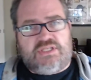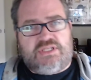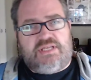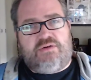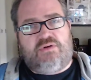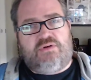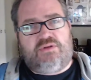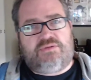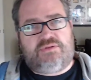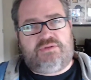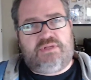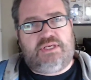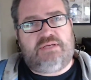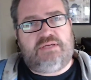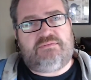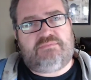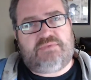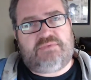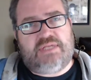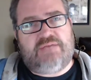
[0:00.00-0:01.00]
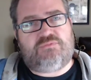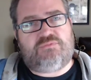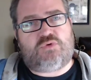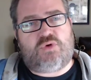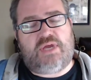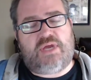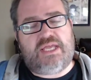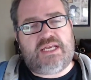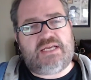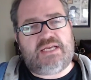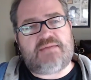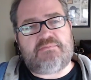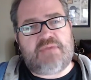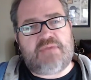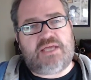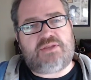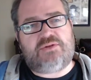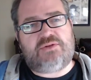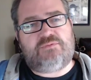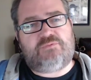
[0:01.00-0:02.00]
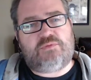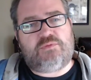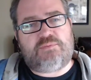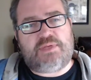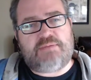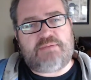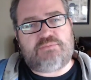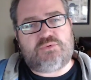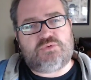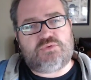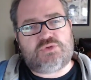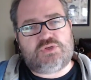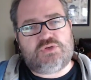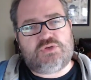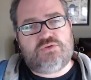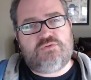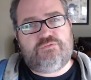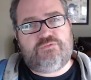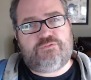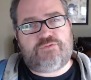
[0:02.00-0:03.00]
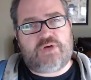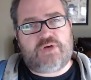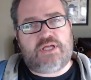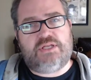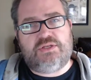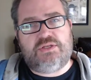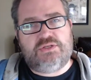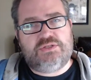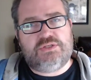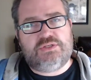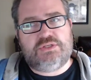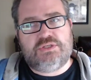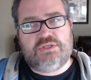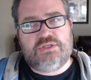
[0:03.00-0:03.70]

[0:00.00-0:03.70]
They've created a method for people to fund